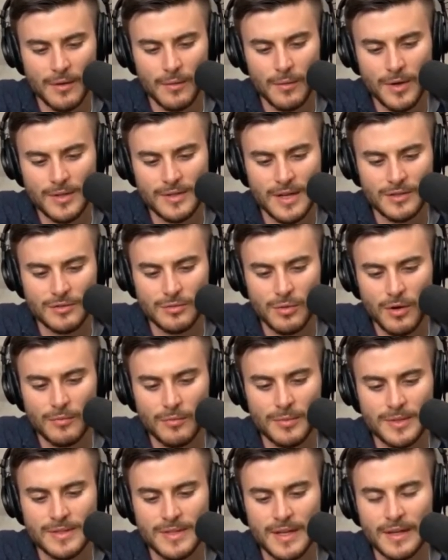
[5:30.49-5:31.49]
Where's that twelve
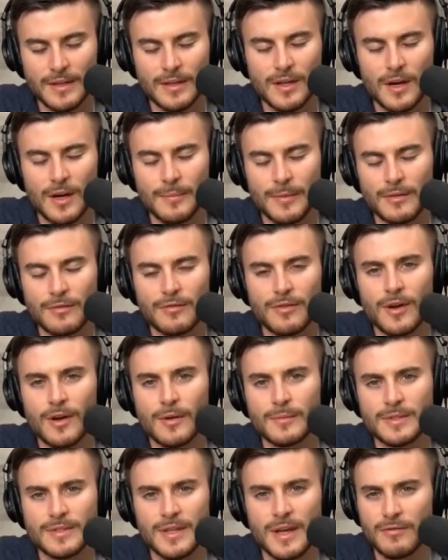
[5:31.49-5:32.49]
percent coming
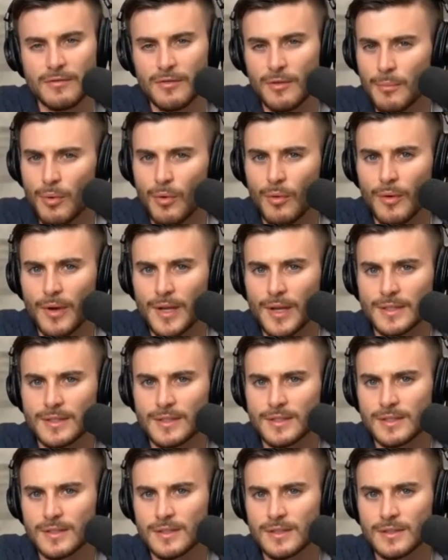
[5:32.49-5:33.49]
from? Is that from
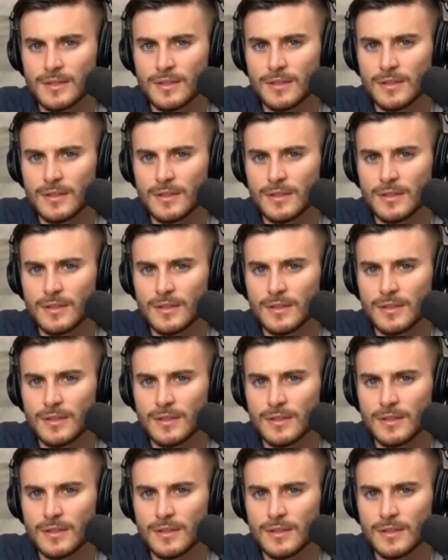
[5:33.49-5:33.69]
points?